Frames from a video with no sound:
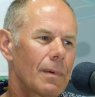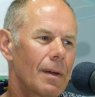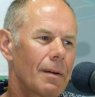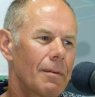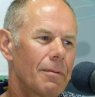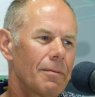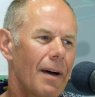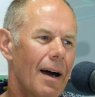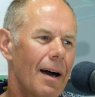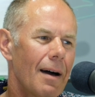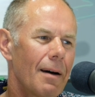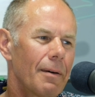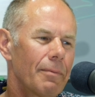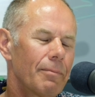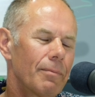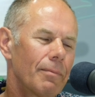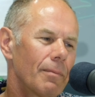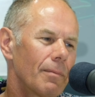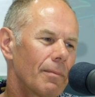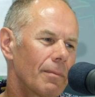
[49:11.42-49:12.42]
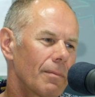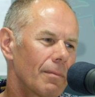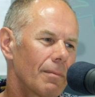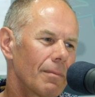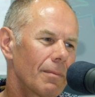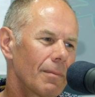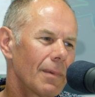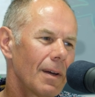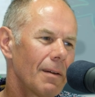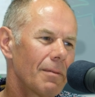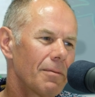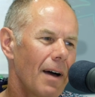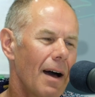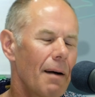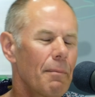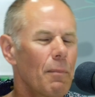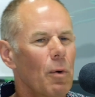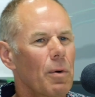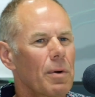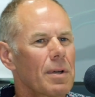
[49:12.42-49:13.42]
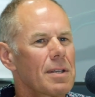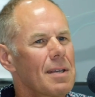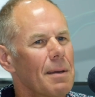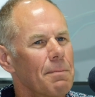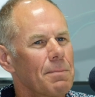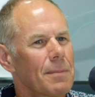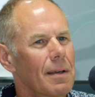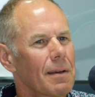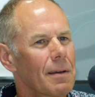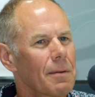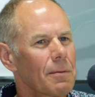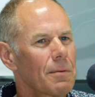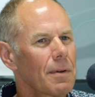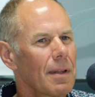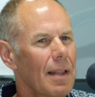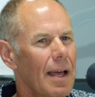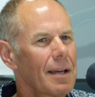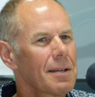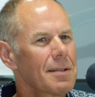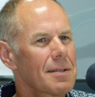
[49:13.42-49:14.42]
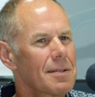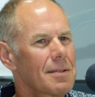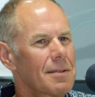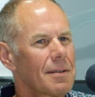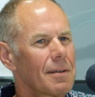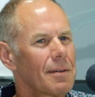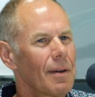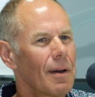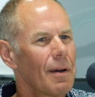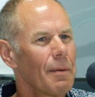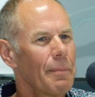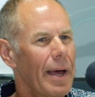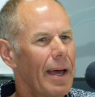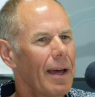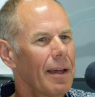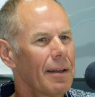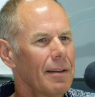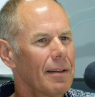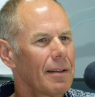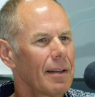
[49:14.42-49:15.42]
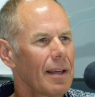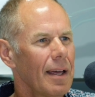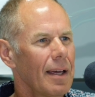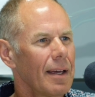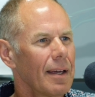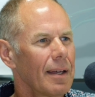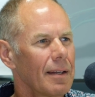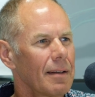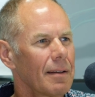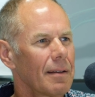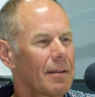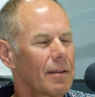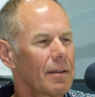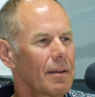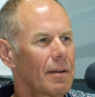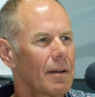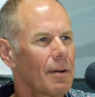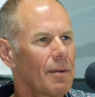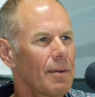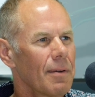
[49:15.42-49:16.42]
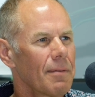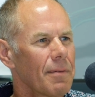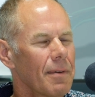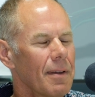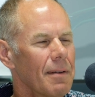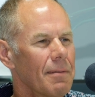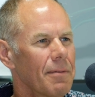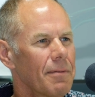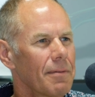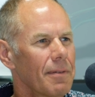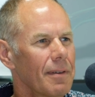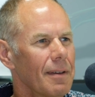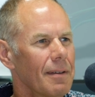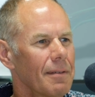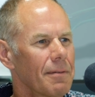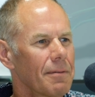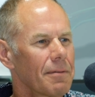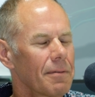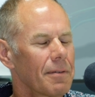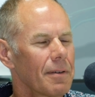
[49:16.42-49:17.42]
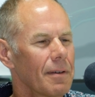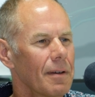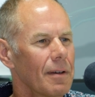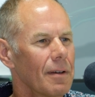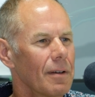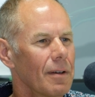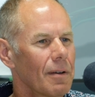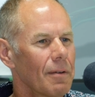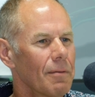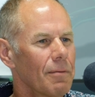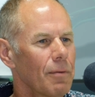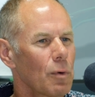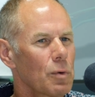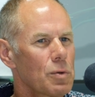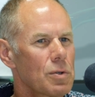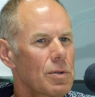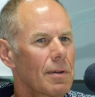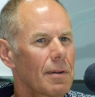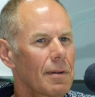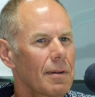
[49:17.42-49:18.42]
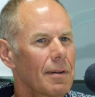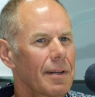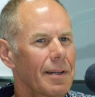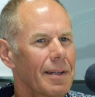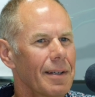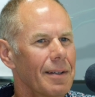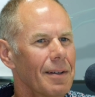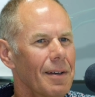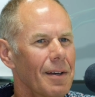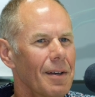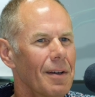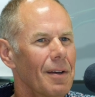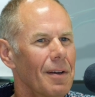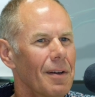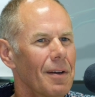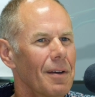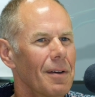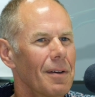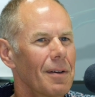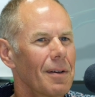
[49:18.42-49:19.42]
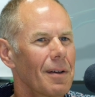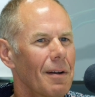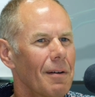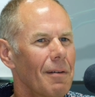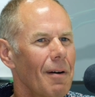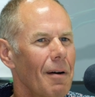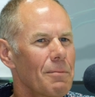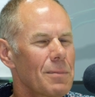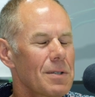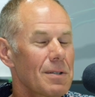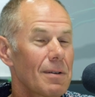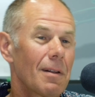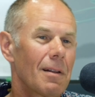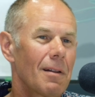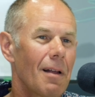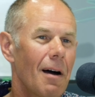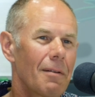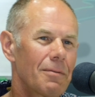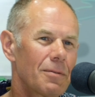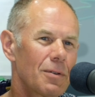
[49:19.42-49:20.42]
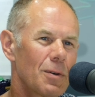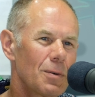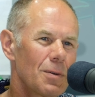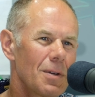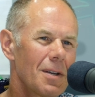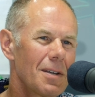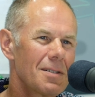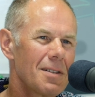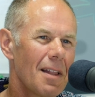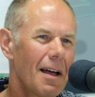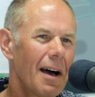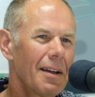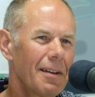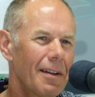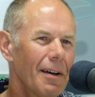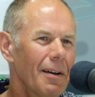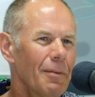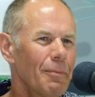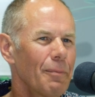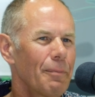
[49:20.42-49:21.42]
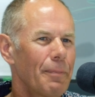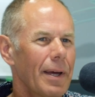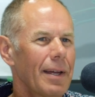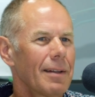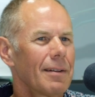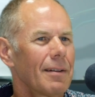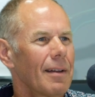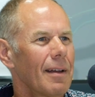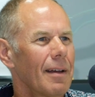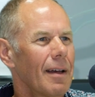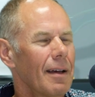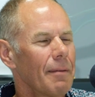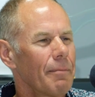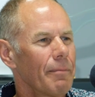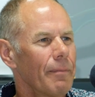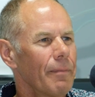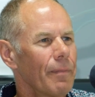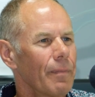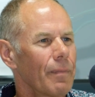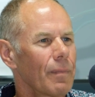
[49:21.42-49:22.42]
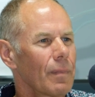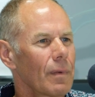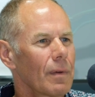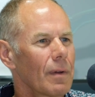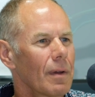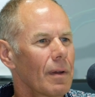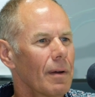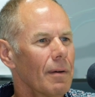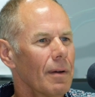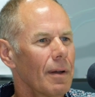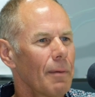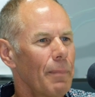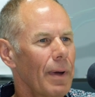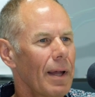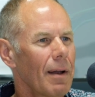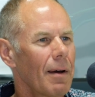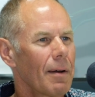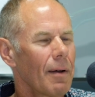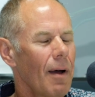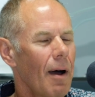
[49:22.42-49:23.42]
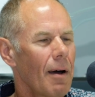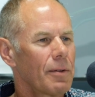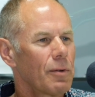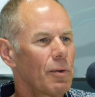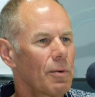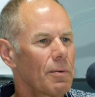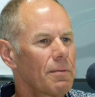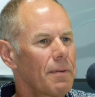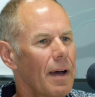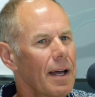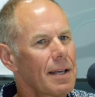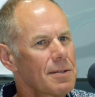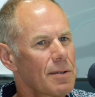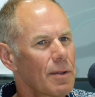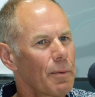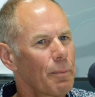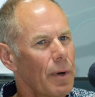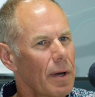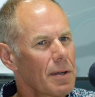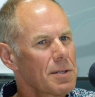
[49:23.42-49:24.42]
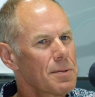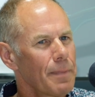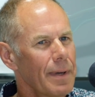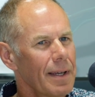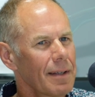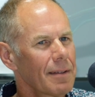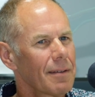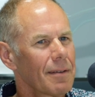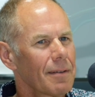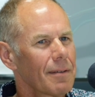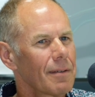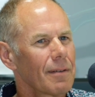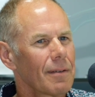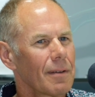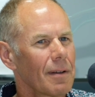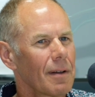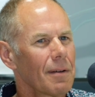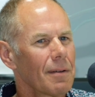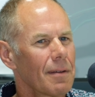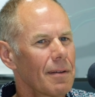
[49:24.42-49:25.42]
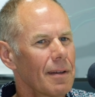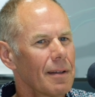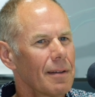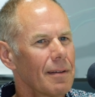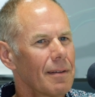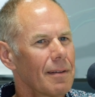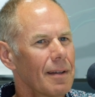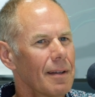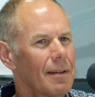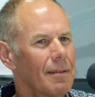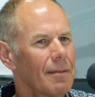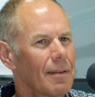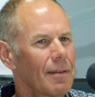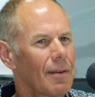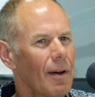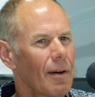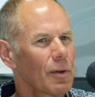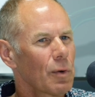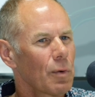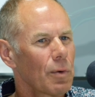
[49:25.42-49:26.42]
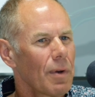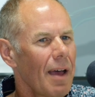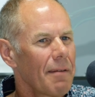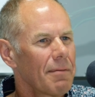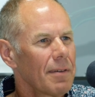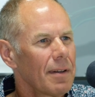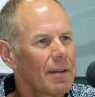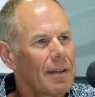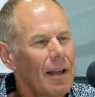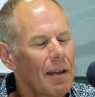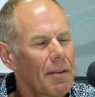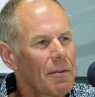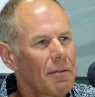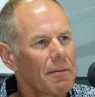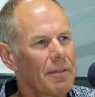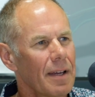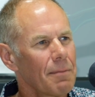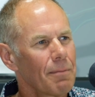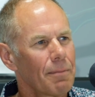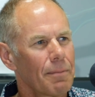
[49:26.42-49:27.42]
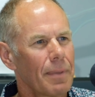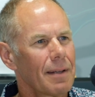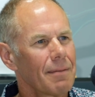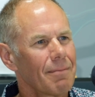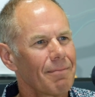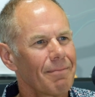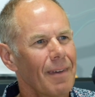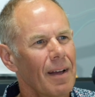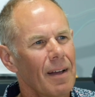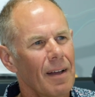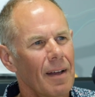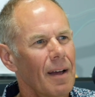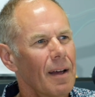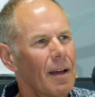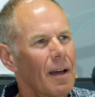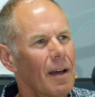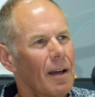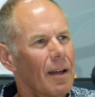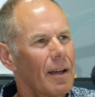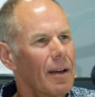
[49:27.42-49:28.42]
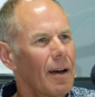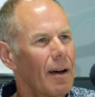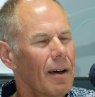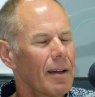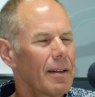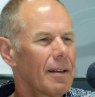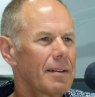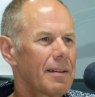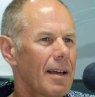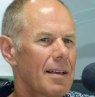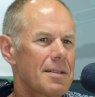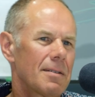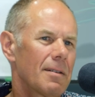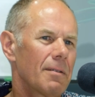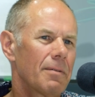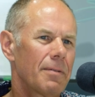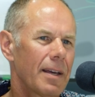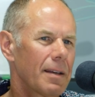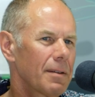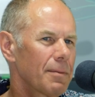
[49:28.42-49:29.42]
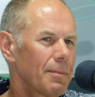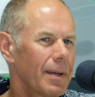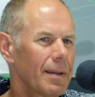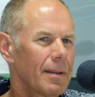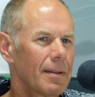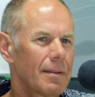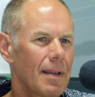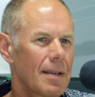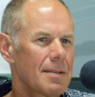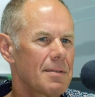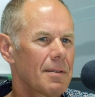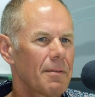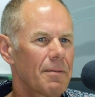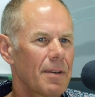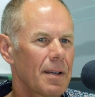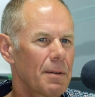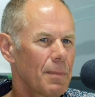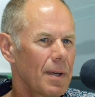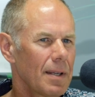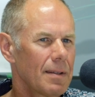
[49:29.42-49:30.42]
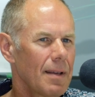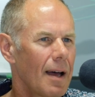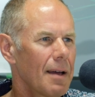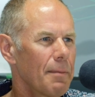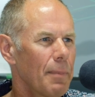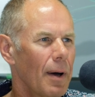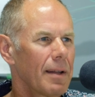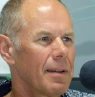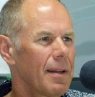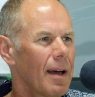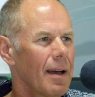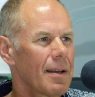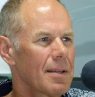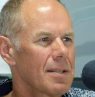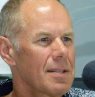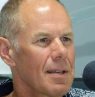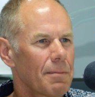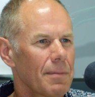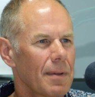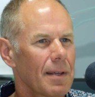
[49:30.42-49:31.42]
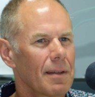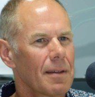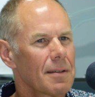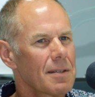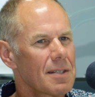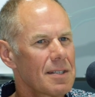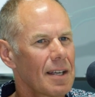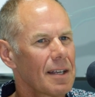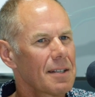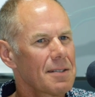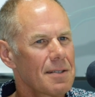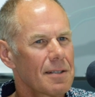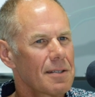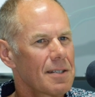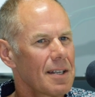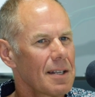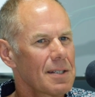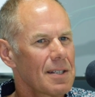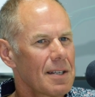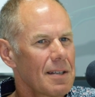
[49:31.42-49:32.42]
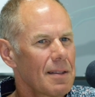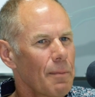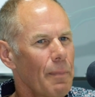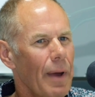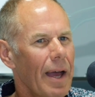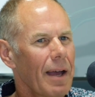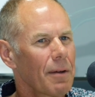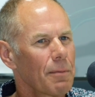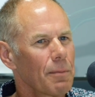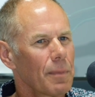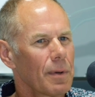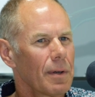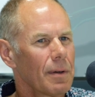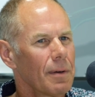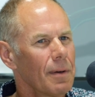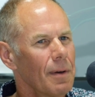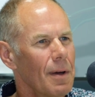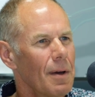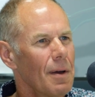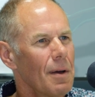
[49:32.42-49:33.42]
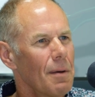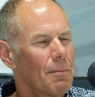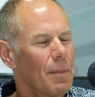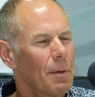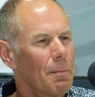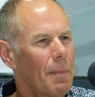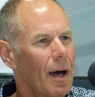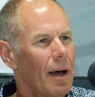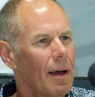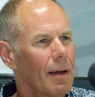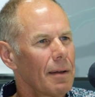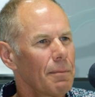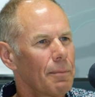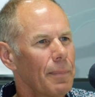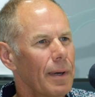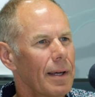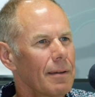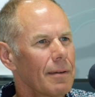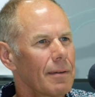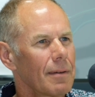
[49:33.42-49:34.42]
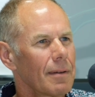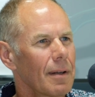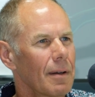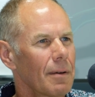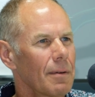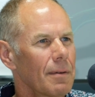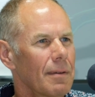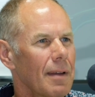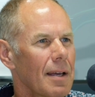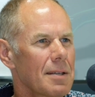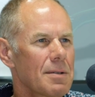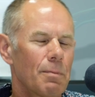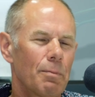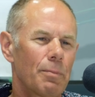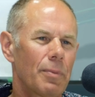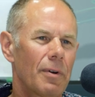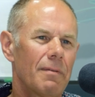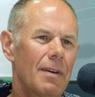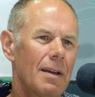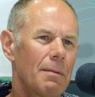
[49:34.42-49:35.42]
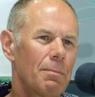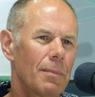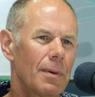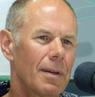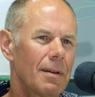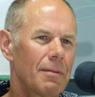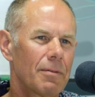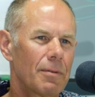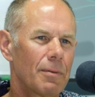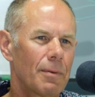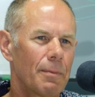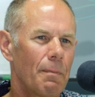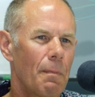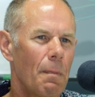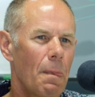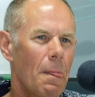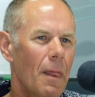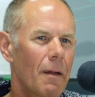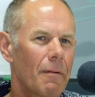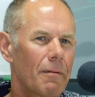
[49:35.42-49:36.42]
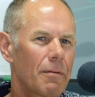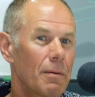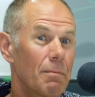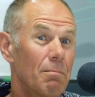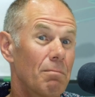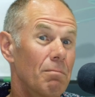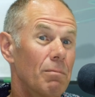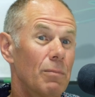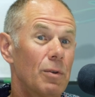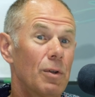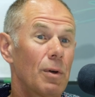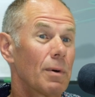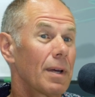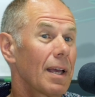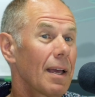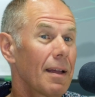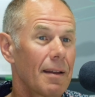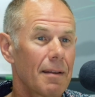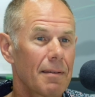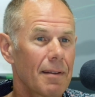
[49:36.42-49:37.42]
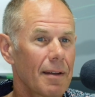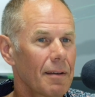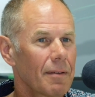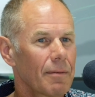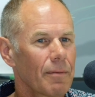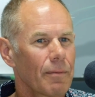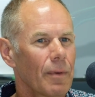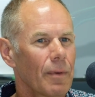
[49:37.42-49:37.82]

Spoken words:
far more accepting and relaxed about it, and if fortunately, I'm still alive 2 years later, but I do face the prospect, that I could have another event, but it doesn't affect me. It doesn't affect me day by day. It's something that sits in the back of my mind, but you know, it doesn't prevent me from doing anything.